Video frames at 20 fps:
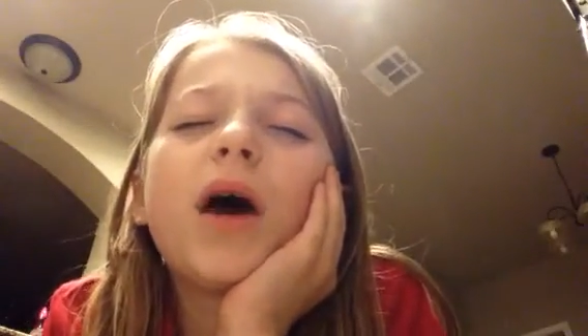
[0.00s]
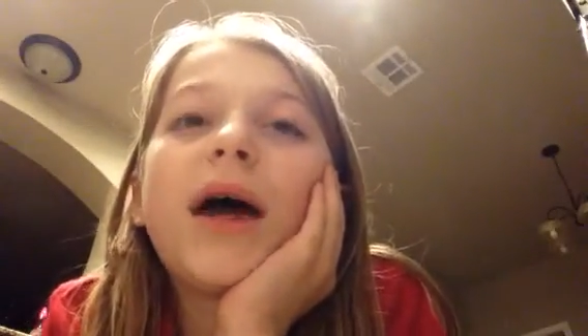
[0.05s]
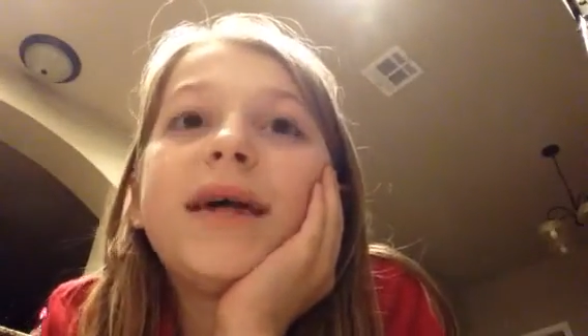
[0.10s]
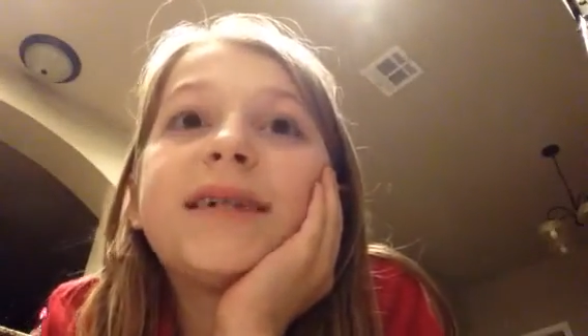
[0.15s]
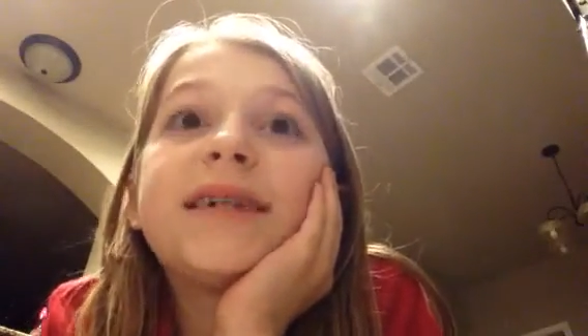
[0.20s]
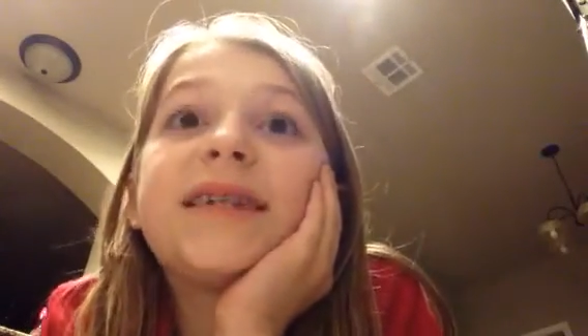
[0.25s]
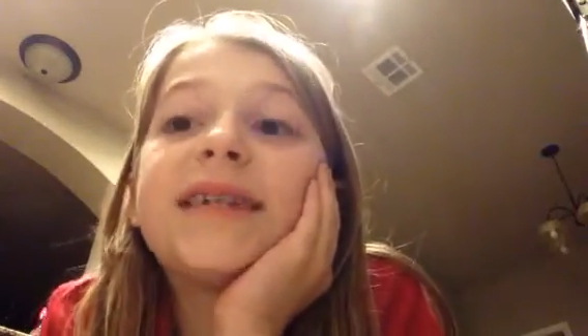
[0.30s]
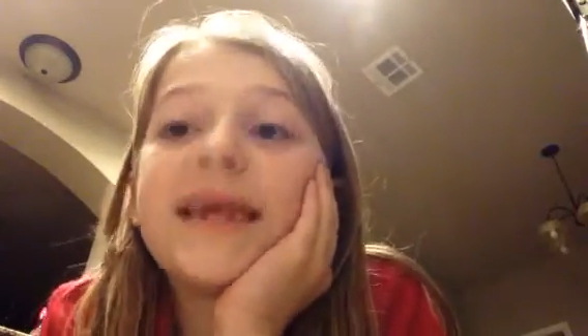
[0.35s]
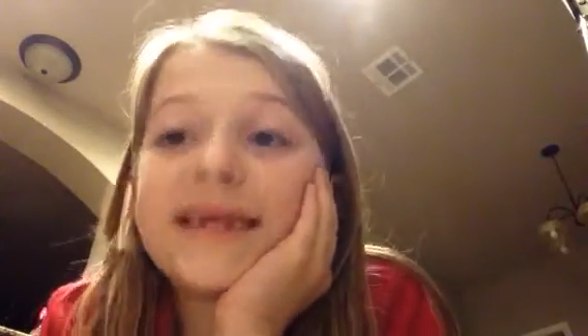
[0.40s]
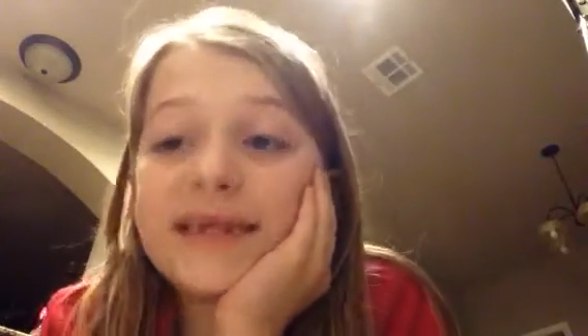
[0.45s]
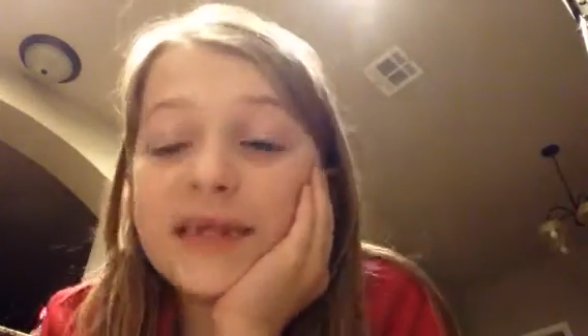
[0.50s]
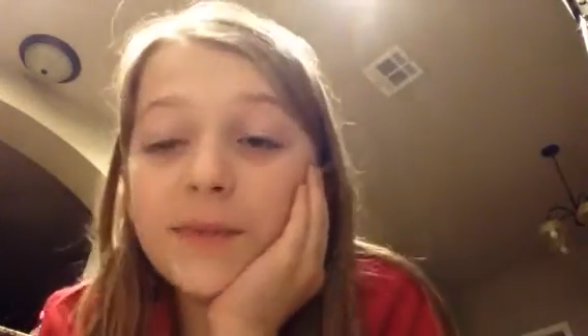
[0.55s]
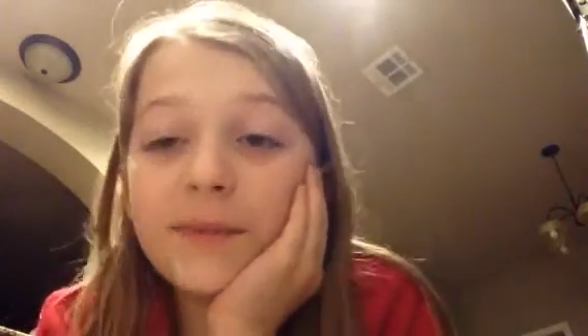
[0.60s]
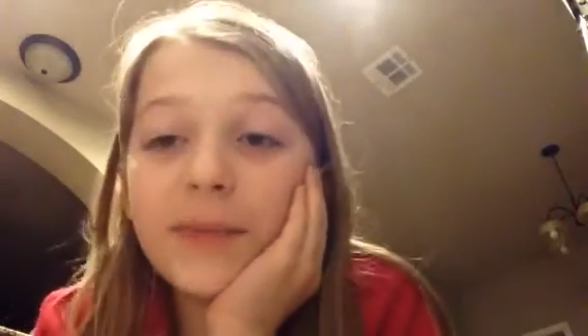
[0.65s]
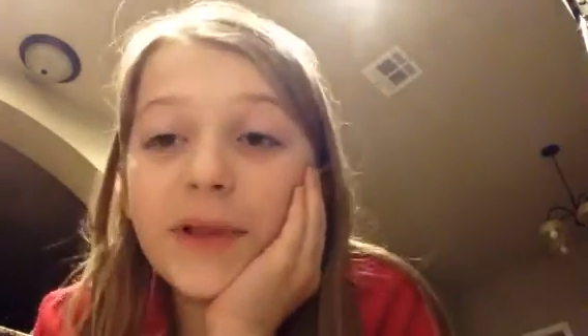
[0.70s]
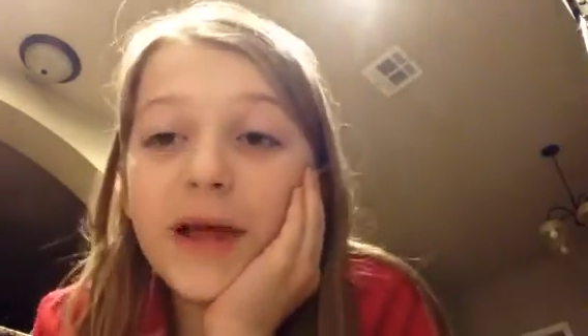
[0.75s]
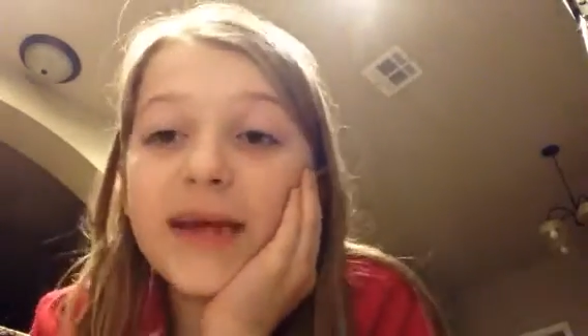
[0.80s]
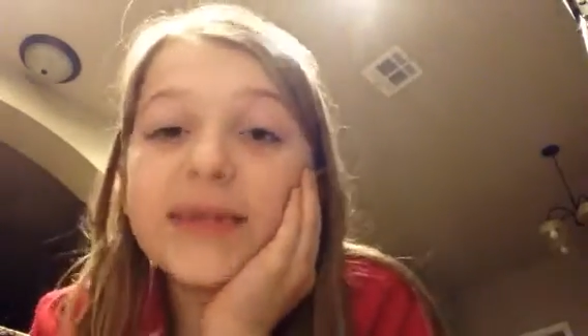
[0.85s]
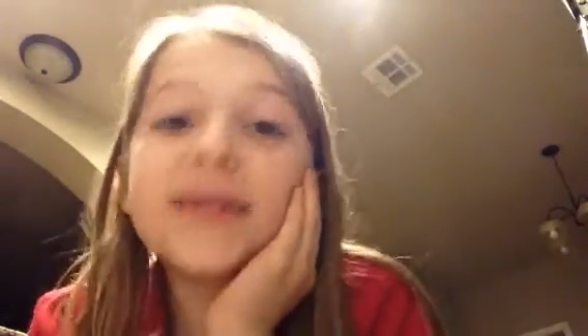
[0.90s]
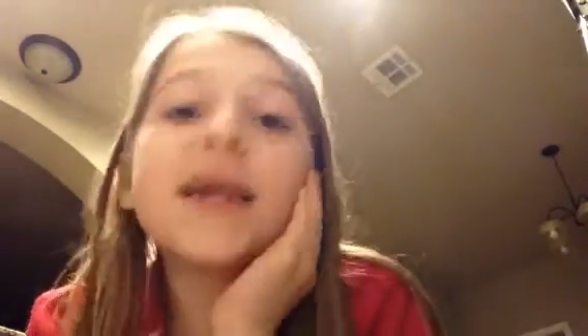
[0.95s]
Stacy
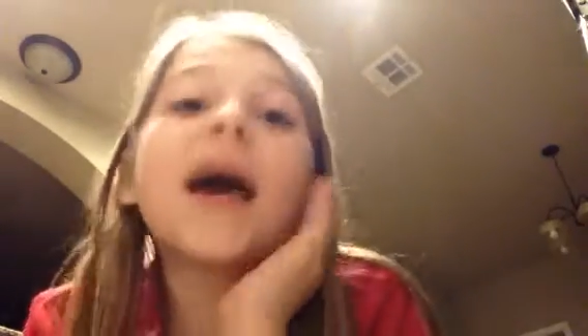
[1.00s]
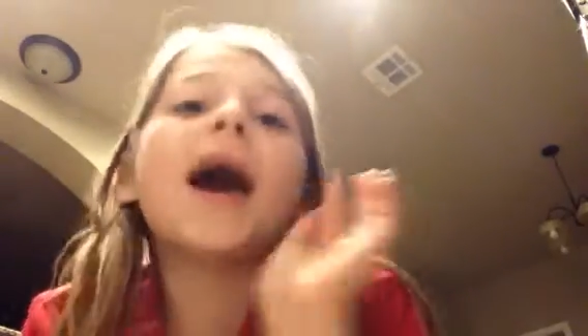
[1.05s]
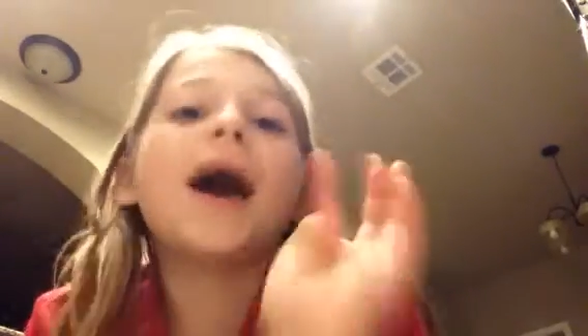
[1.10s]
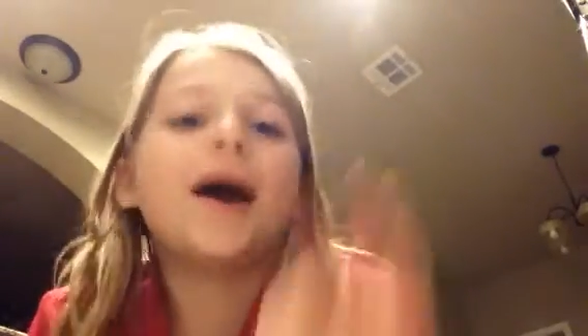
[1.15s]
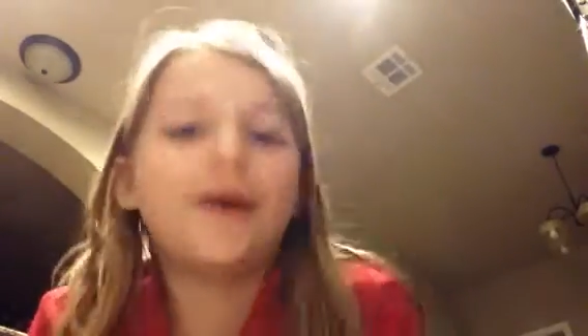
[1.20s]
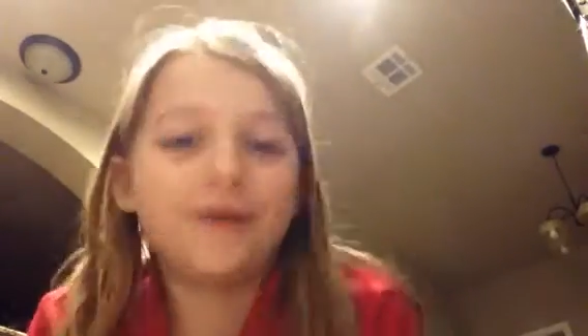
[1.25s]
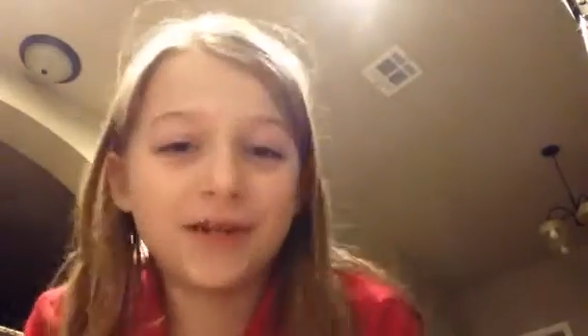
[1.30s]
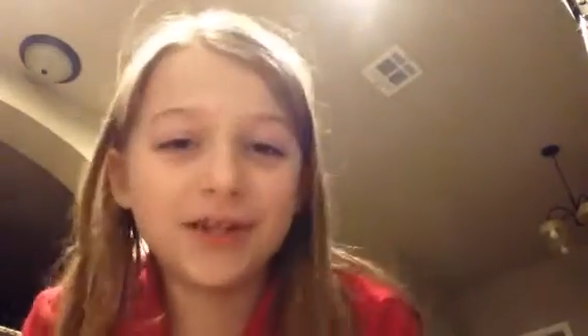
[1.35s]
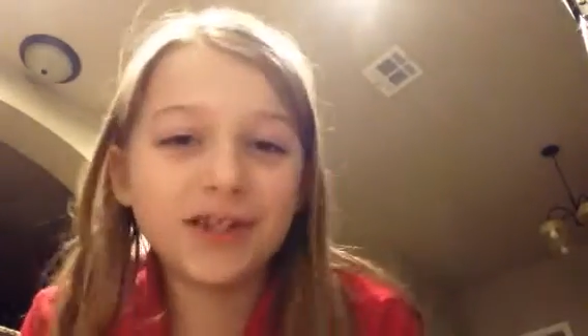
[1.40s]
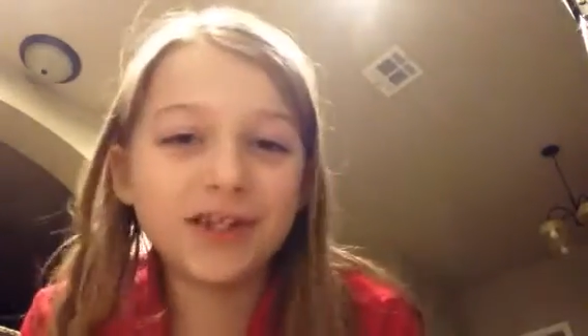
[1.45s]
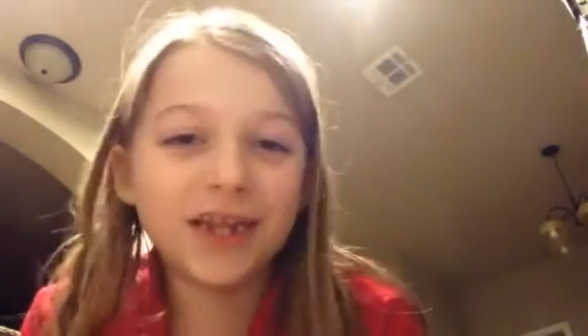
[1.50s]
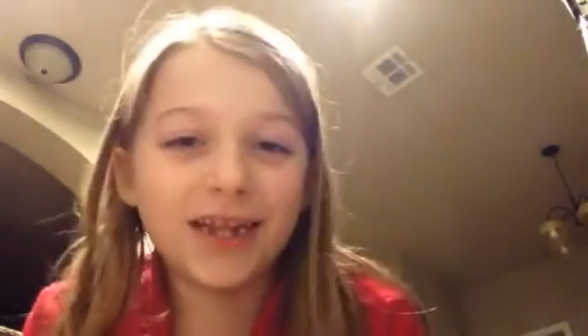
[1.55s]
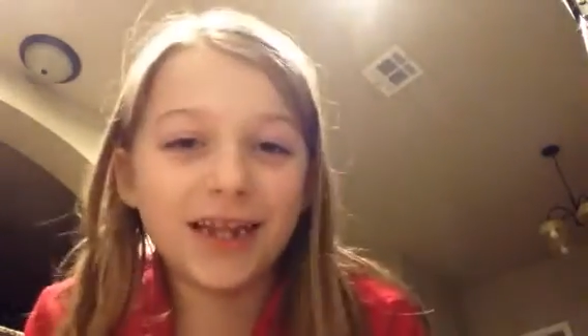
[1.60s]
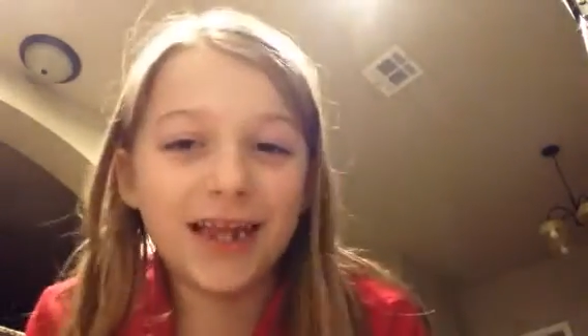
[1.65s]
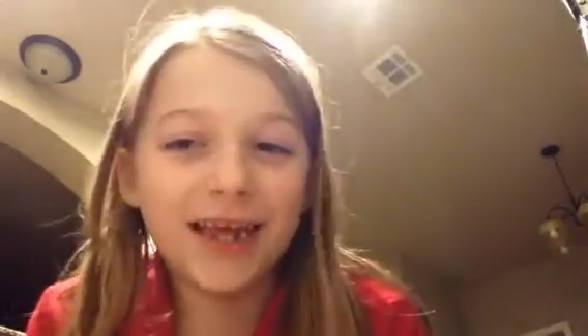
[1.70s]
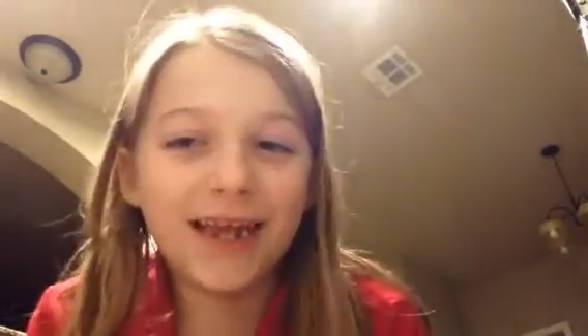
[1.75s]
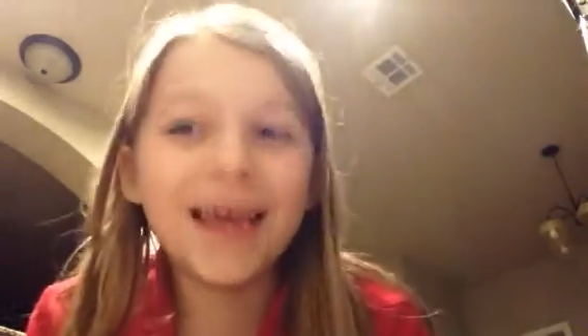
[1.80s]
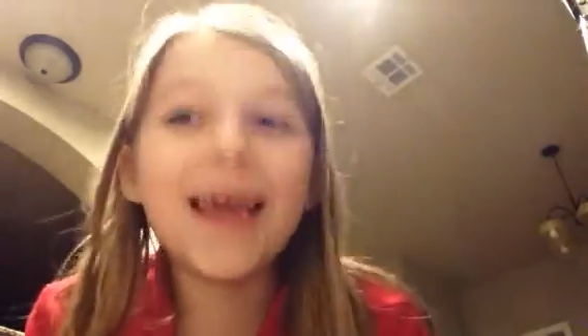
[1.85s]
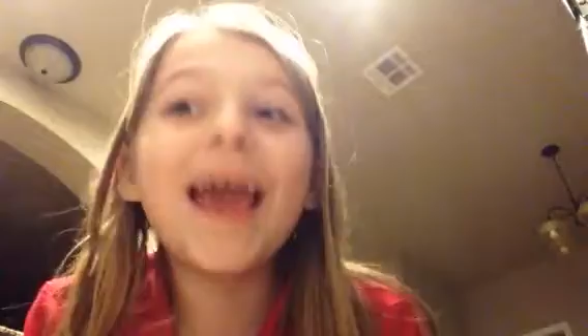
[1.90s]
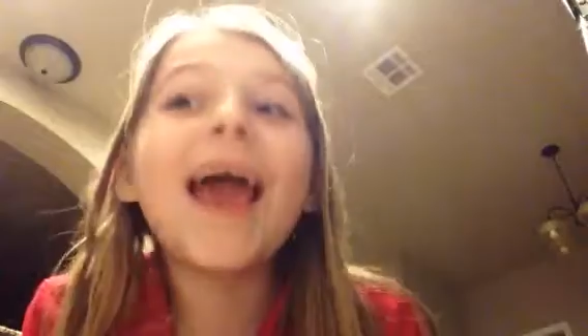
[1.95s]
plays Odie Shadow
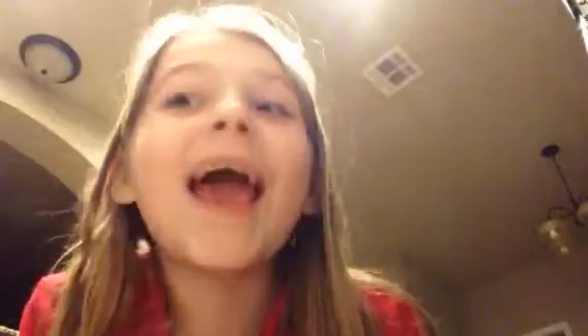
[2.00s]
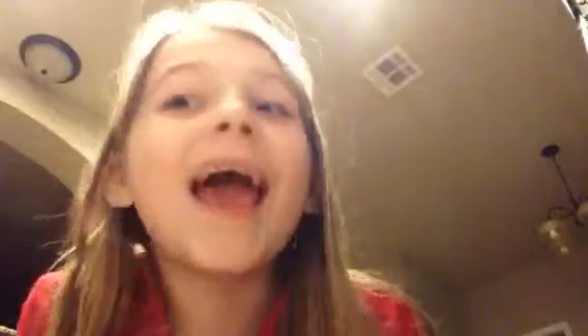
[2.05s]
Lady